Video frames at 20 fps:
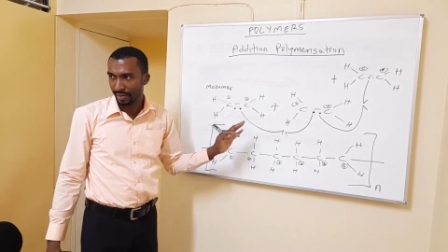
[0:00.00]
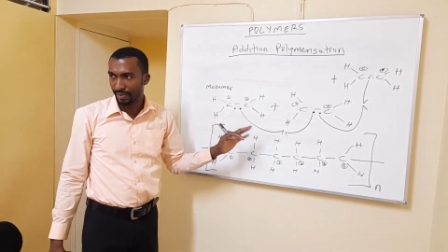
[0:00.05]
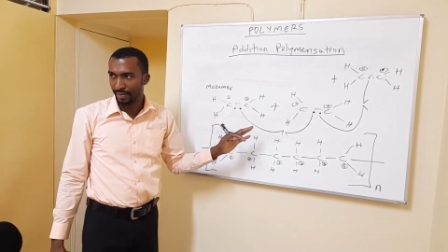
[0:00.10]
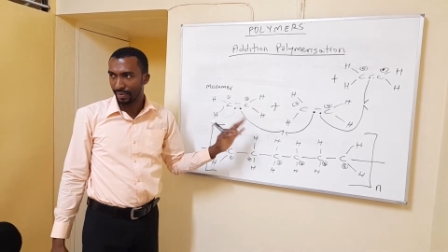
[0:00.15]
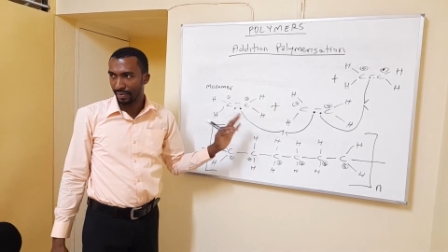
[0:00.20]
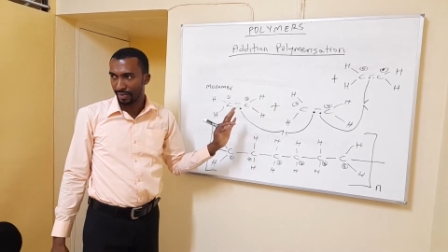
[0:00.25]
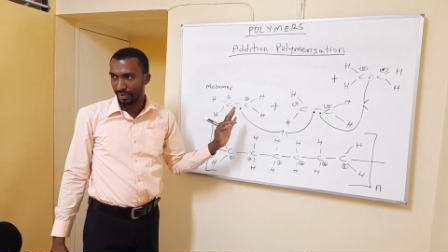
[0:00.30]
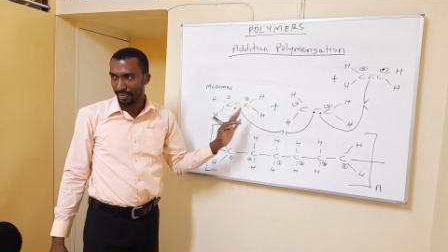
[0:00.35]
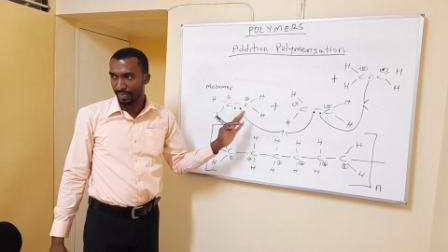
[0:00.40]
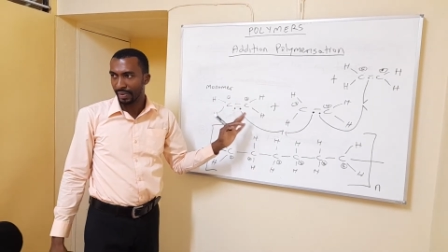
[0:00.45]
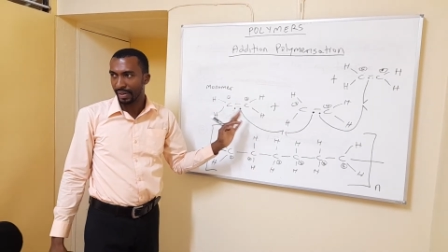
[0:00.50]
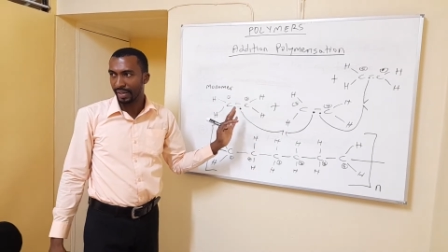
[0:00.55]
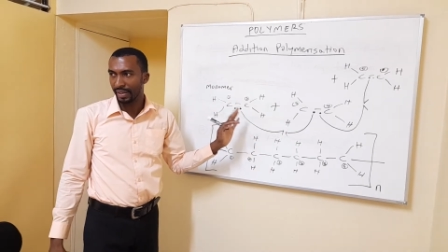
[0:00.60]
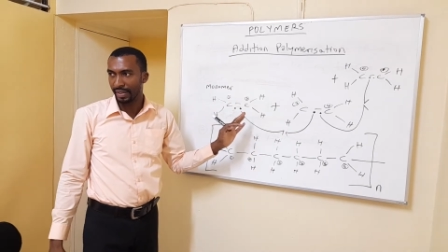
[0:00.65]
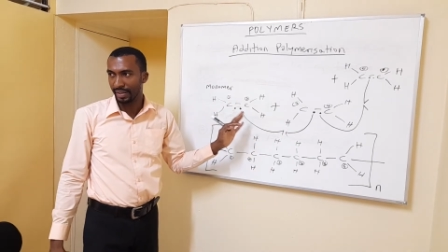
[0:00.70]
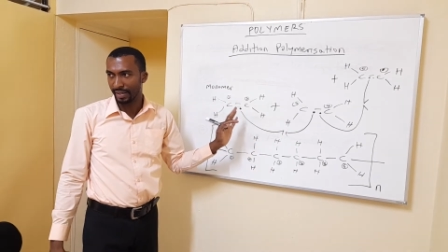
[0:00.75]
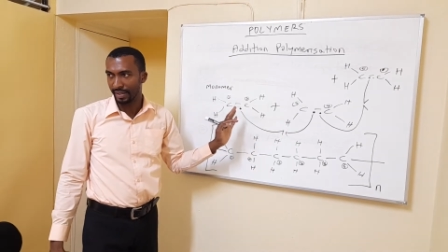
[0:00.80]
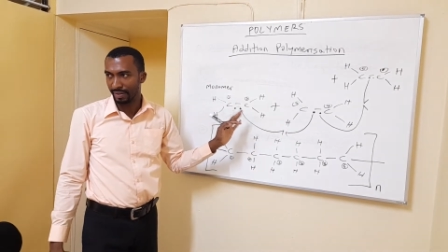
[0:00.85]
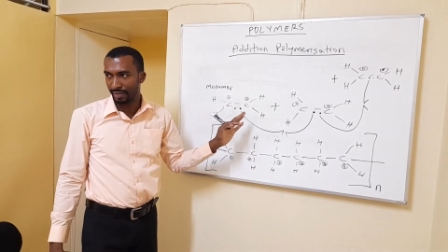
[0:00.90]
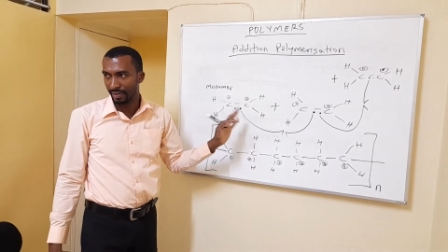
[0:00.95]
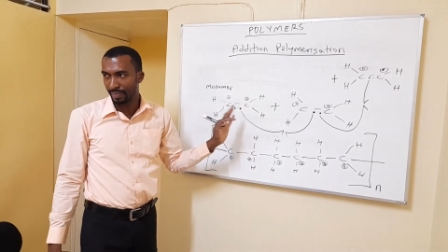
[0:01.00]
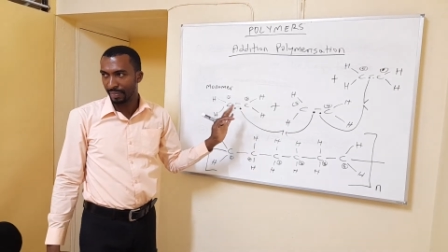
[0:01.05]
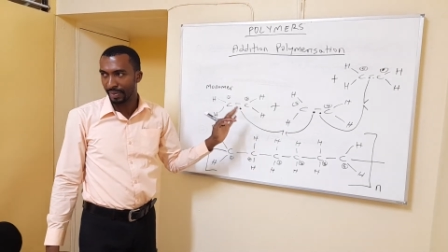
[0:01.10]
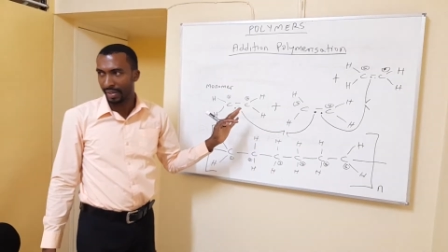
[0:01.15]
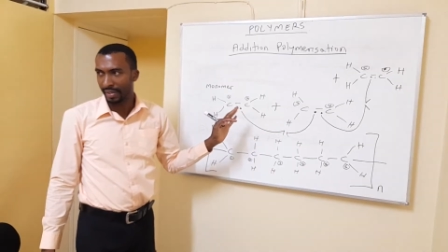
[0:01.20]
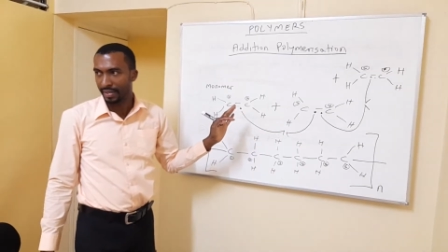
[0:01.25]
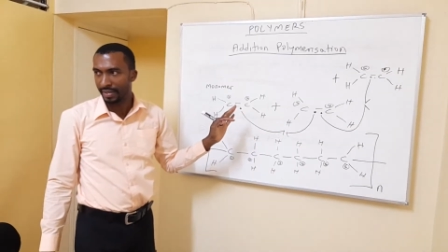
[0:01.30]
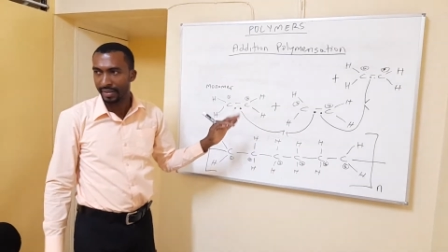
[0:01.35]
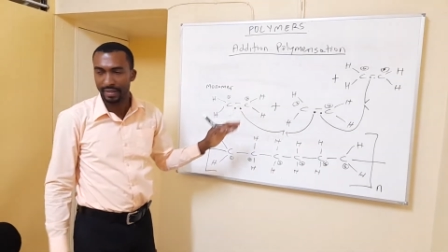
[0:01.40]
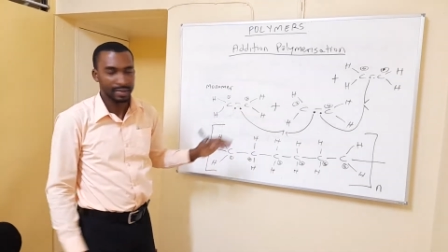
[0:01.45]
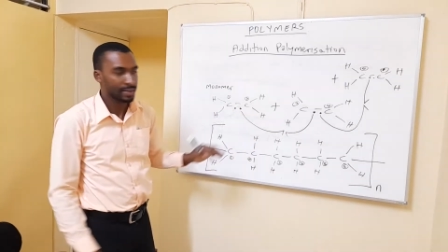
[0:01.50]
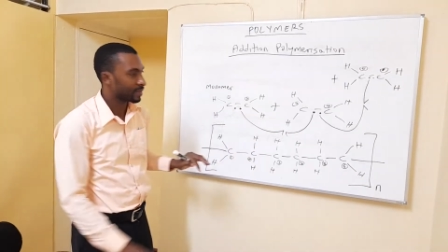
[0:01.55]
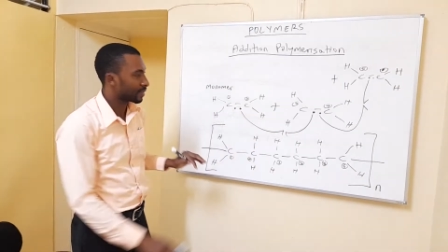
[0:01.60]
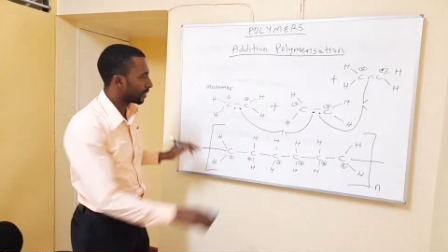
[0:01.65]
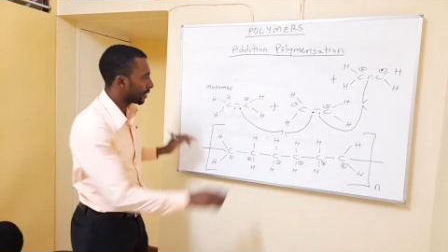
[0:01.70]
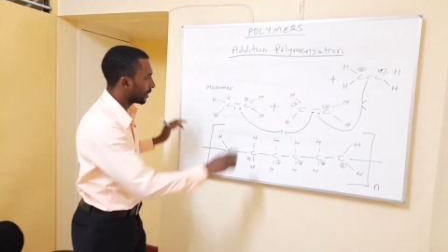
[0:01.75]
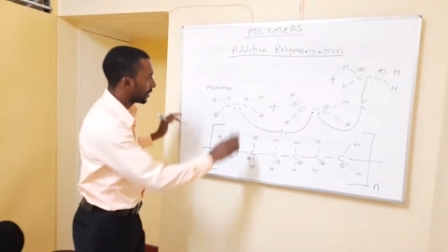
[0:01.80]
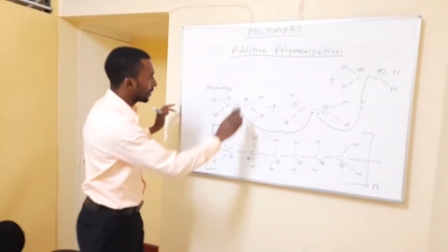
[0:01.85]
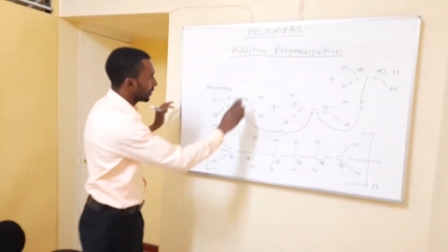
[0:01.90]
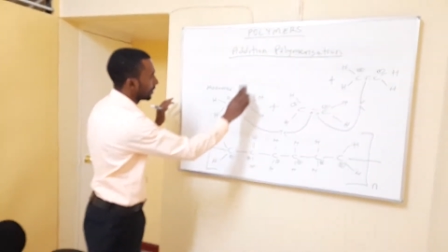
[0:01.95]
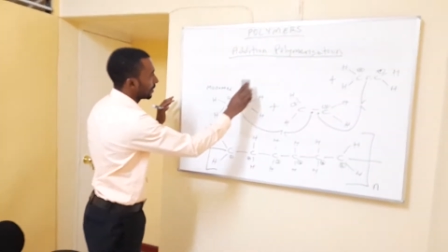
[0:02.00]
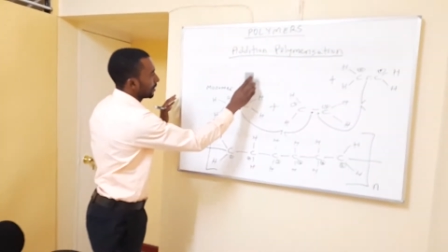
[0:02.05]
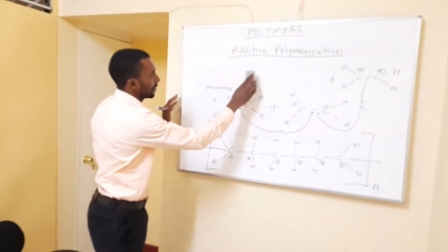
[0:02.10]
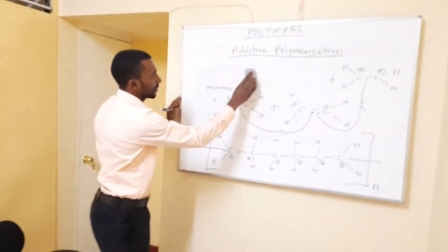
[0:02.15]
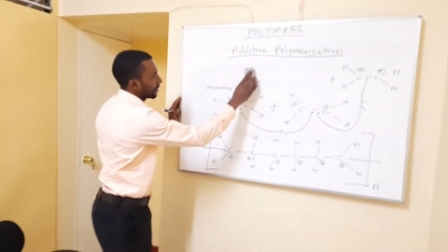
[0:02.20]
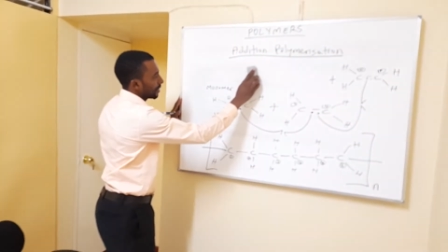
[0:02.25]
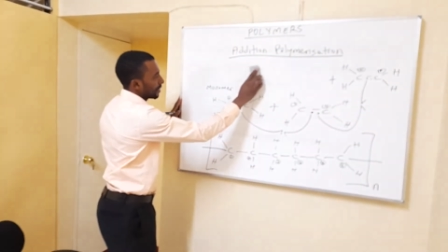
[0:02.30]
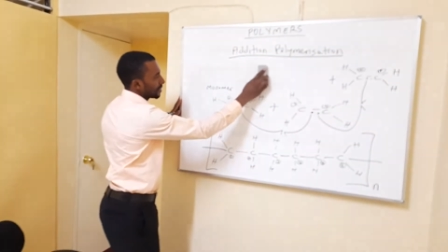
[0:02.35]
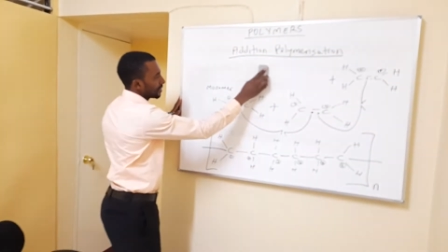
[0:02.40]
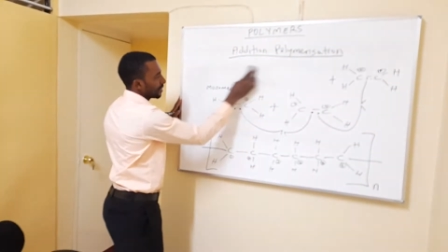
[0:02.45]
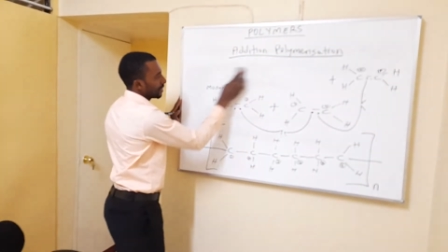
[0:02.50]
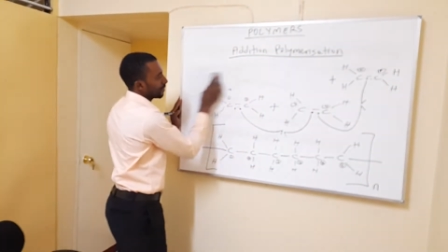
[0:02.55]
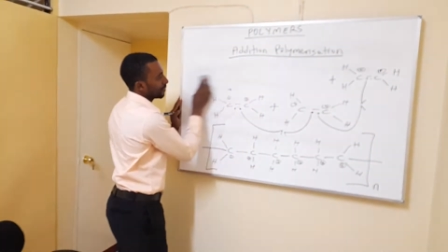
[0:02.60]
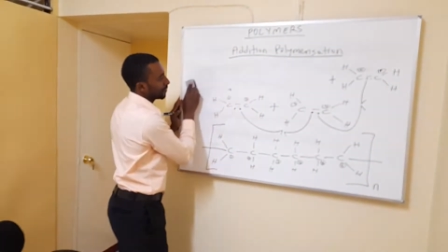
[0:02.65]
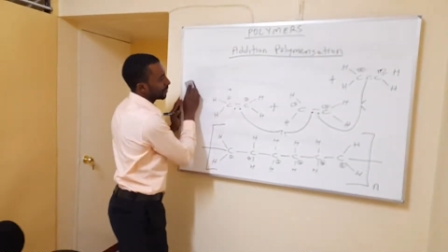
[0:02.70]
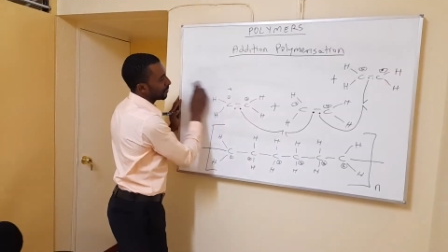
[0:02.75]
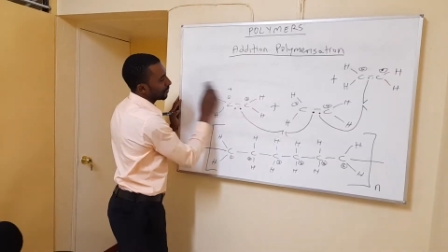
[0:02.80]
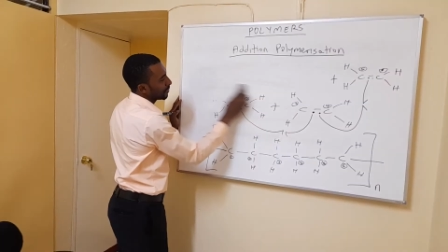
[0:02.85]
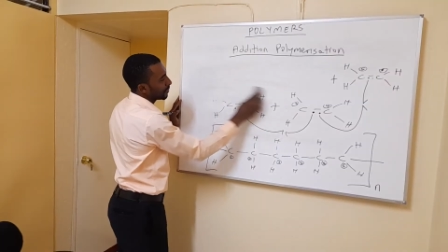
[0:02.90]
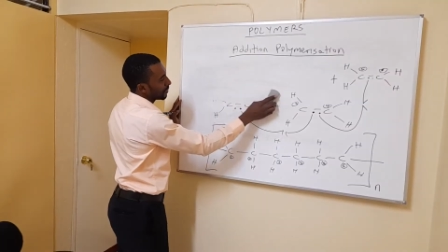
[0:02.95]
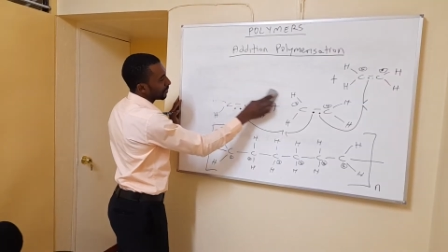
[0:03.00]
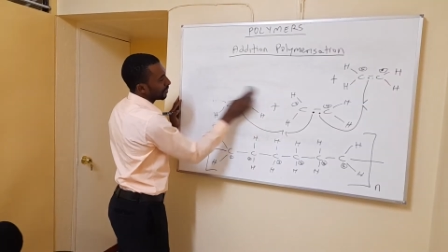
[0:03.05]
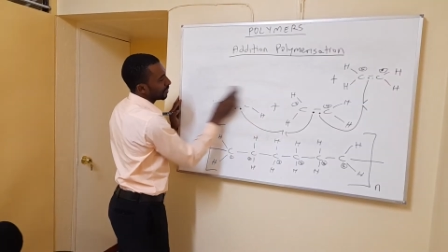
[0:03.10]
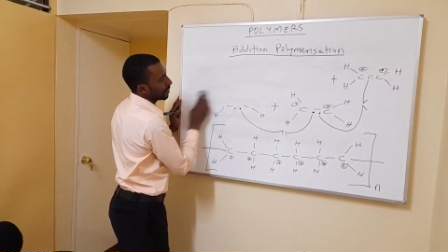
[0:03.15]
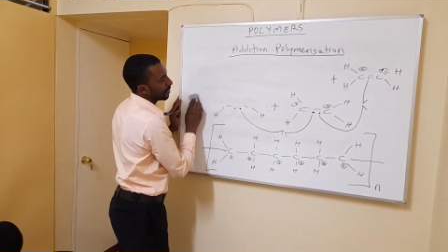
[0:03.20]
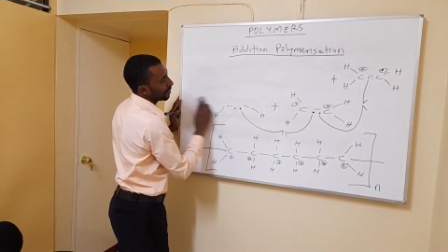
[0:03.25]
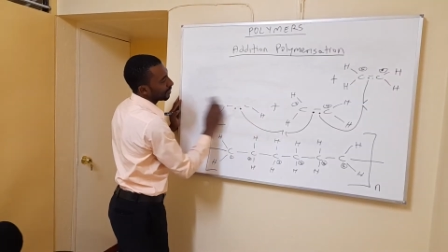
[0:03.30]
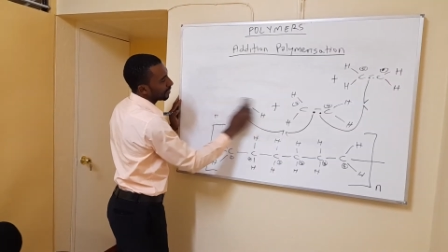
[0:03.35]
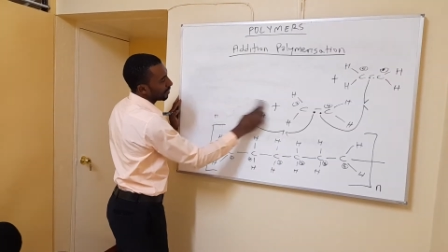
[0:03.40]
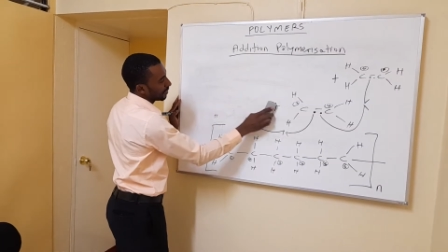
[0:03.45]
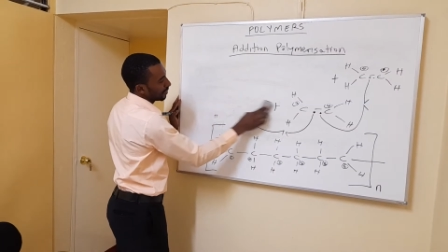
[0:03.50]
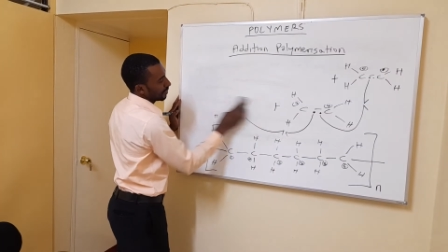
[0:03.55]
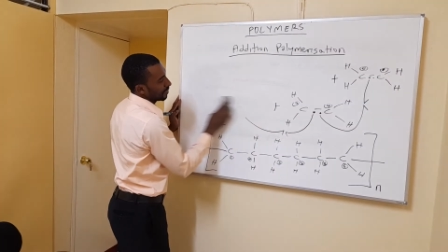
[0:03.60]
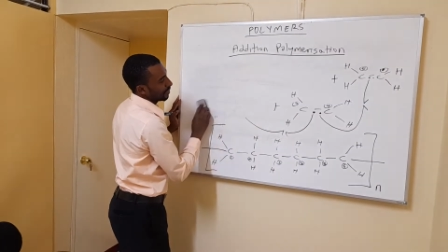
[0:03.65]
They will use polyethylene plastics, right? Because you have to know the